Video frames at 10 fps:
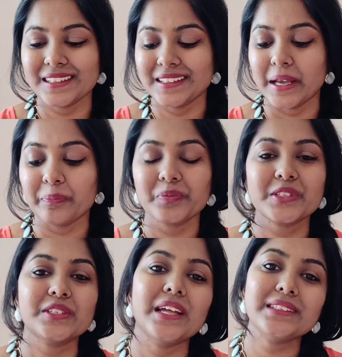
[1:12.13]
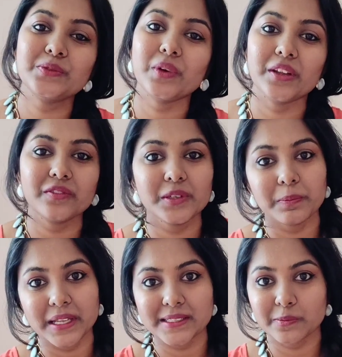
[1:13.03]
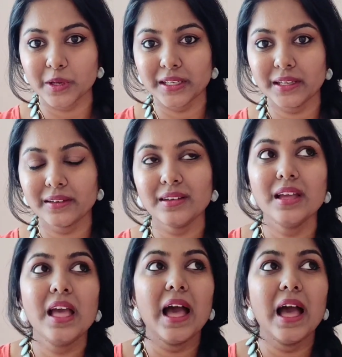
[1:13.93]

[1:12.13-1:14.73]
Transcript: Yeah, so that's one of the plus point here.